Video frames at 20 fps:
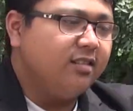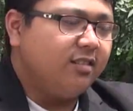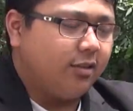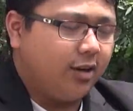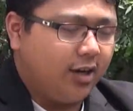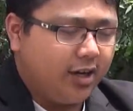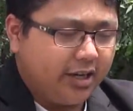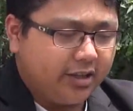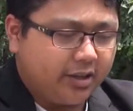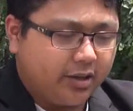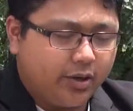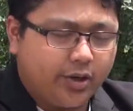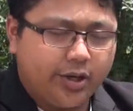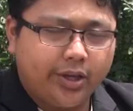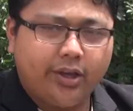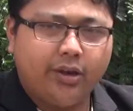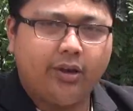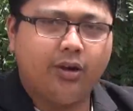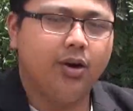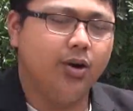ROCCAT
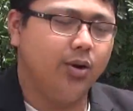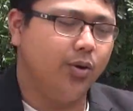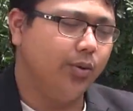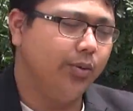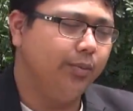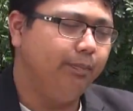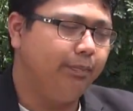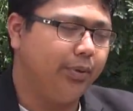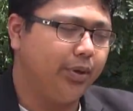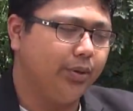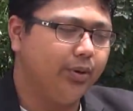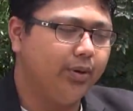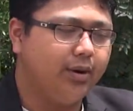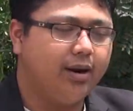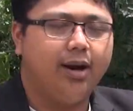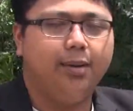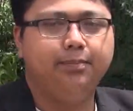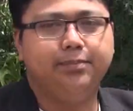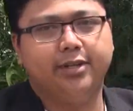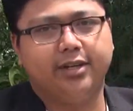Kone Pure
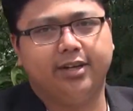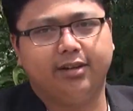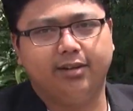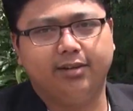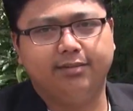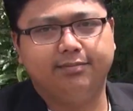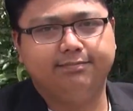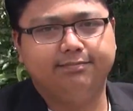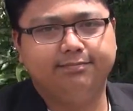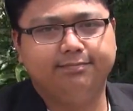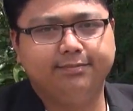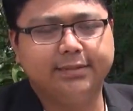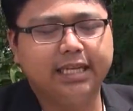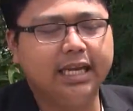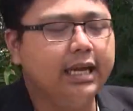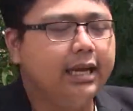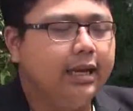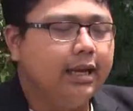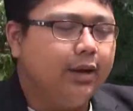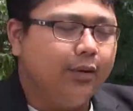Optical.
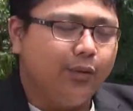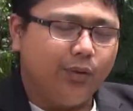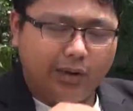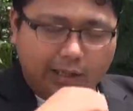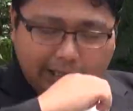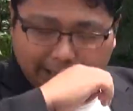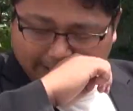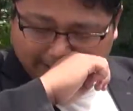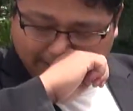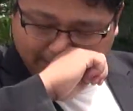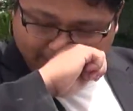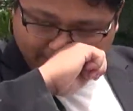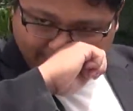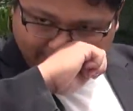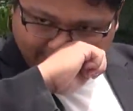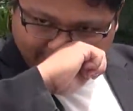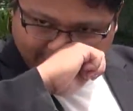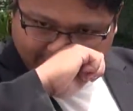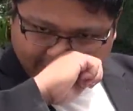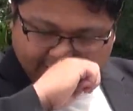We're gonna do
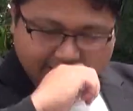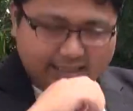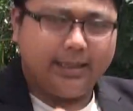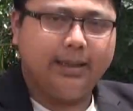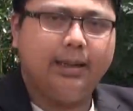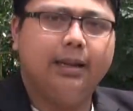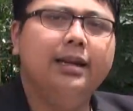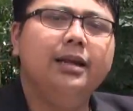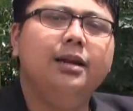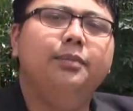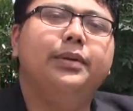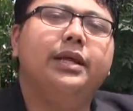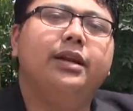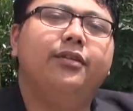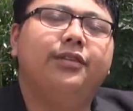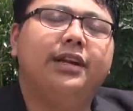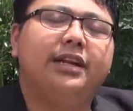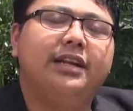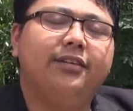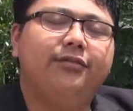this in a little bit
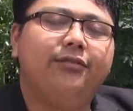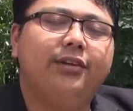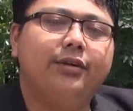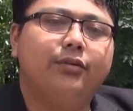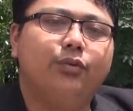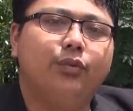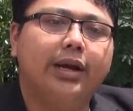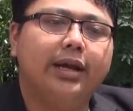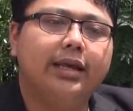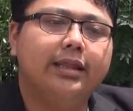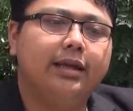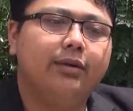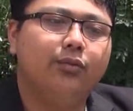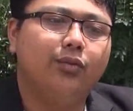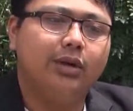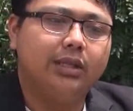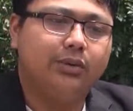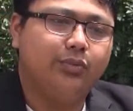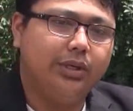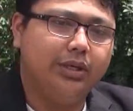of a different way than
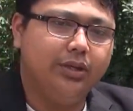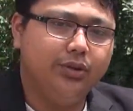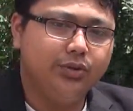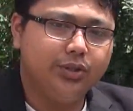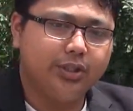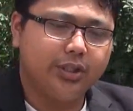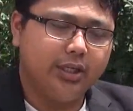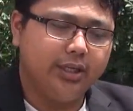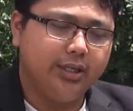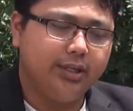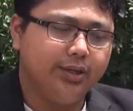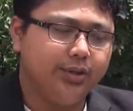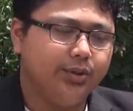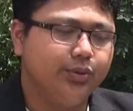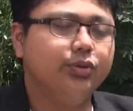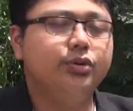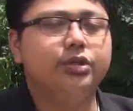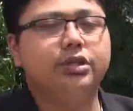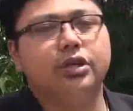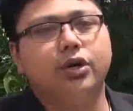what we usually
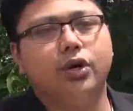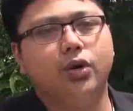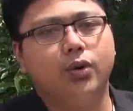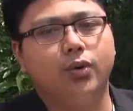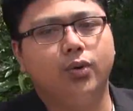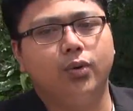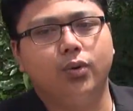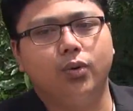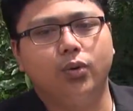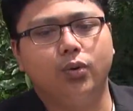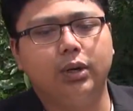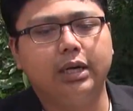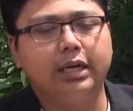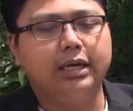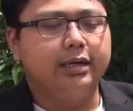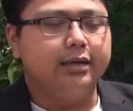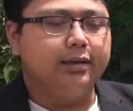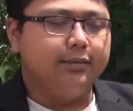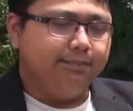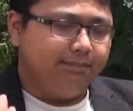do, so
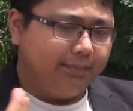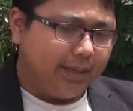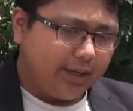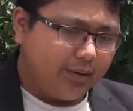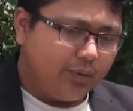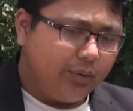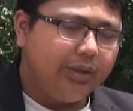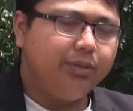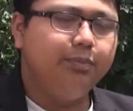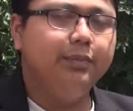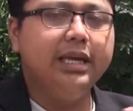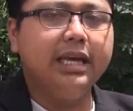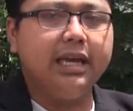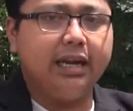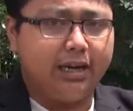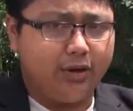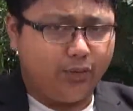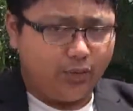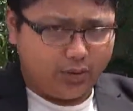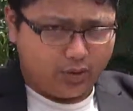bear with me and
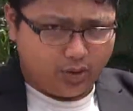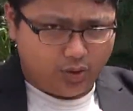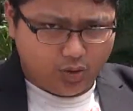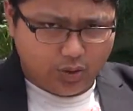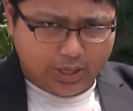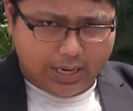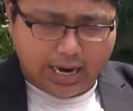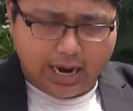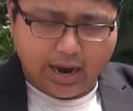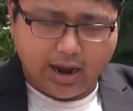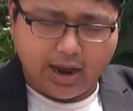I will go